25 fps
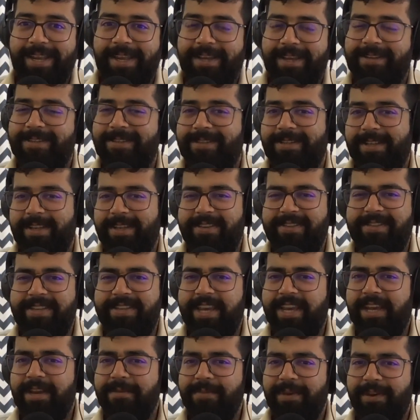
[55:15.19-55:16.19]
It's
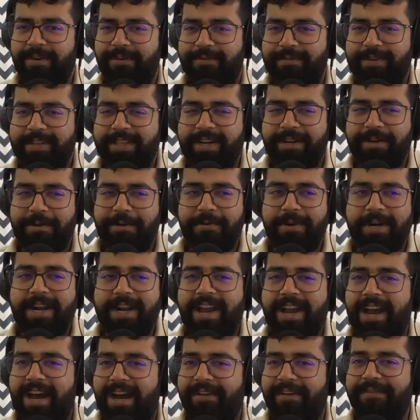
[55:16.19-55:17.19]
taken me over than
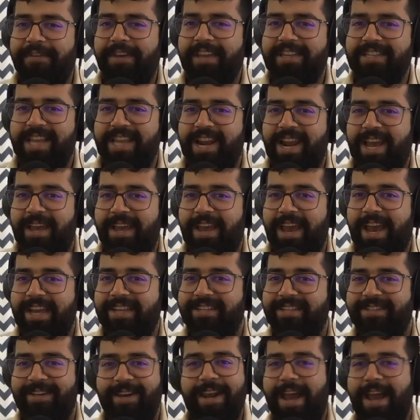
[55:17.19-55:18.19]
2.5 years, and I
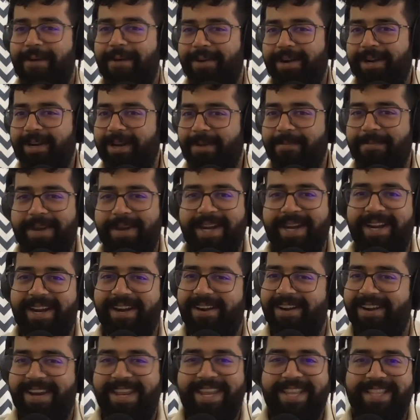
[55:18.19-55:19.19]
still haven't
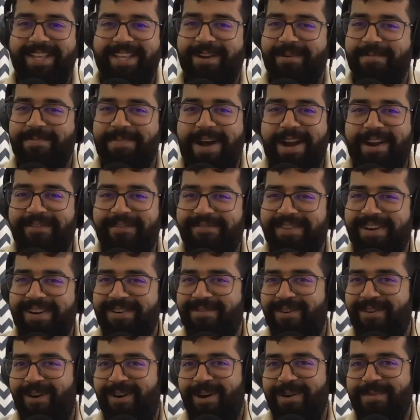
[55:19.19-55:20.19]
completed neither part one
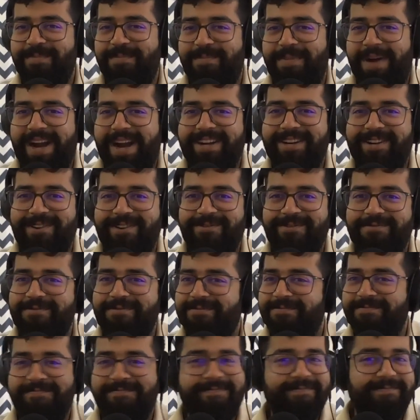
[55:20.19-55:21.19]
nor part two.